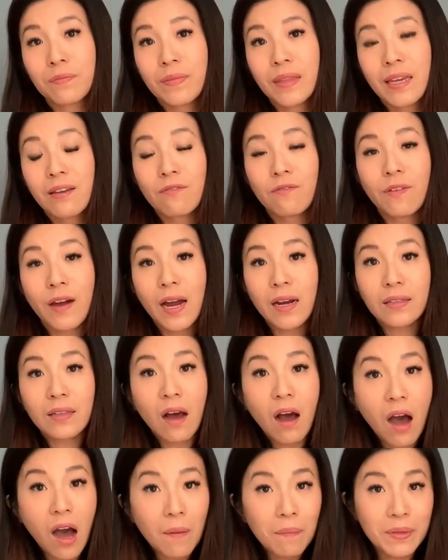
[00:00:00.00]
In fact,
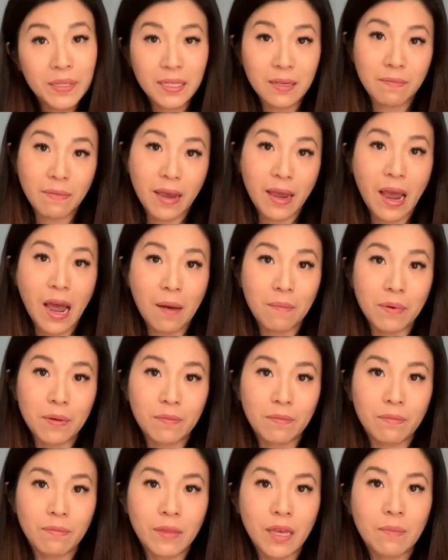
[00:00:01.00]
the opposite may
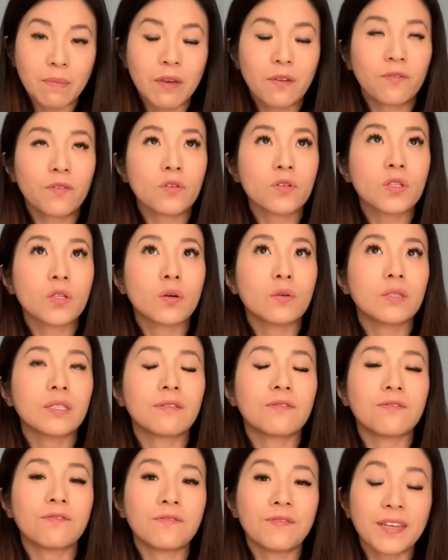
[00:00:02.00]
happen. They may feel so
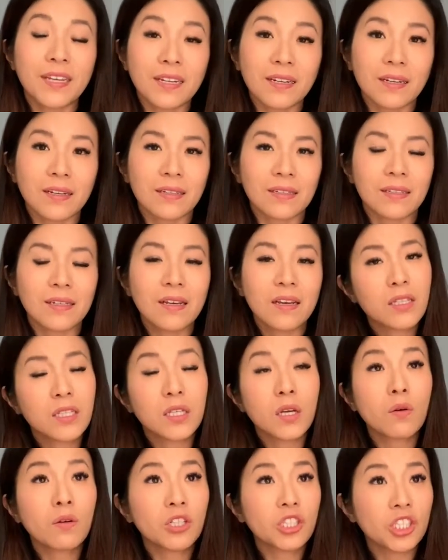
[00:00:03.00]
defeated,
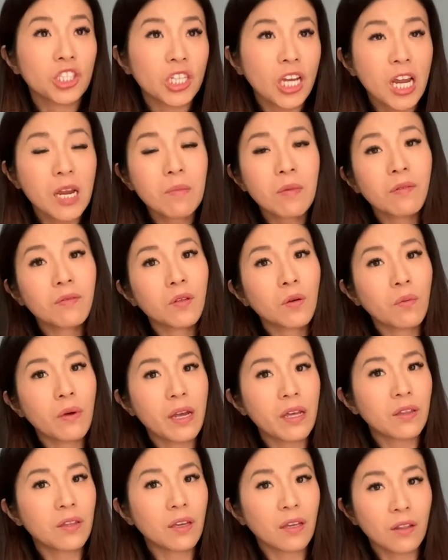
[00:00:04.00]
so ashamed of the
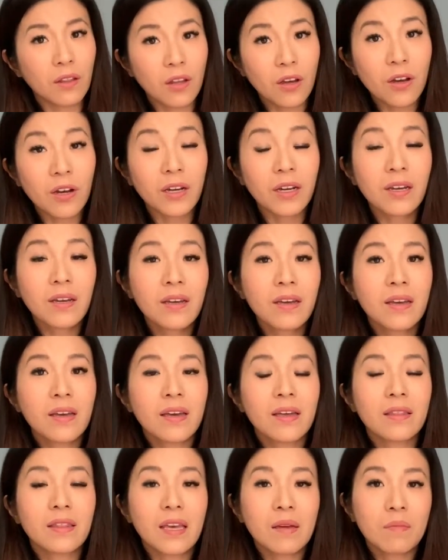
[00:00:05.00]
way they look,
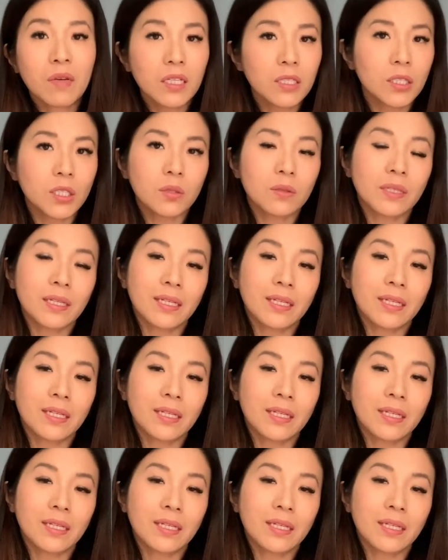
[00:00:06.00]
they may do the